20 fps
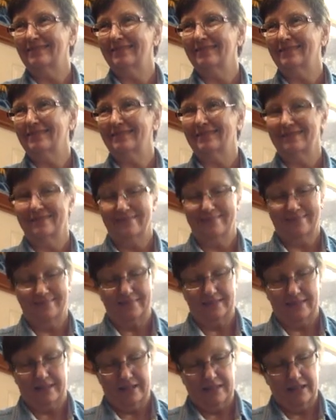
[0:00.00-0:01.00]
Hi.
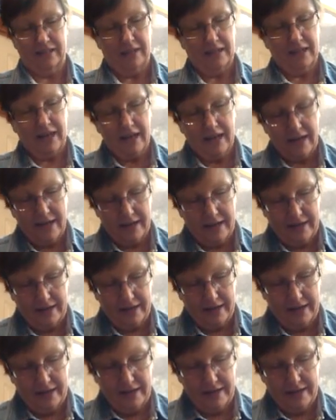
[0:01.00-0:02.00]

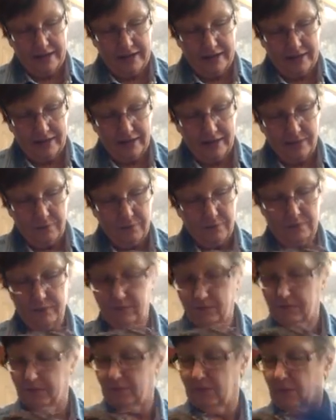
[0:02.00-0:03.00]
Hi.
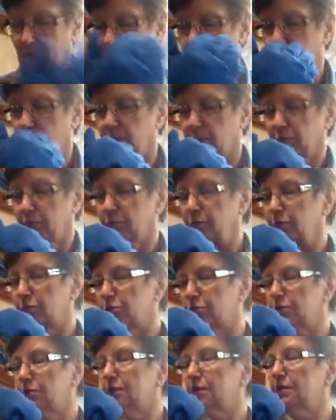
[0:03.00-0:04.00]
Oh,
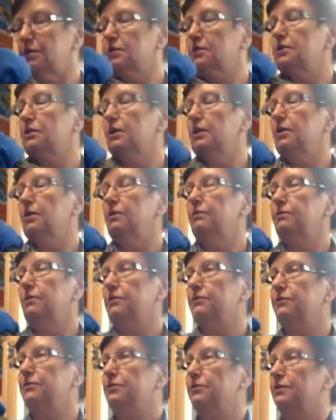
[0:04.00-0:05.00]
you started to take off
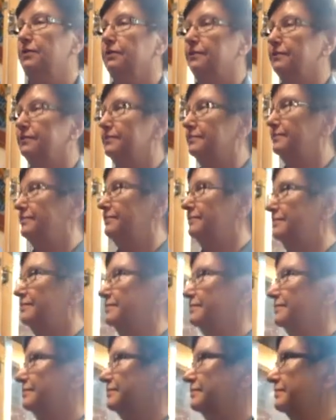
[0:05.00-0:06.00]
all of a sudden.
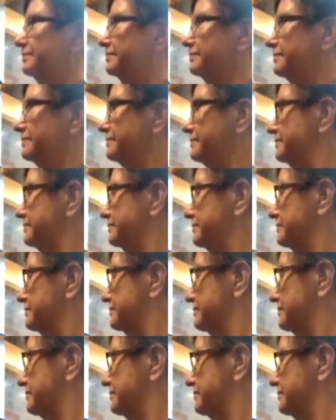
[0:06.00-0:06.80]
Mm -hmm.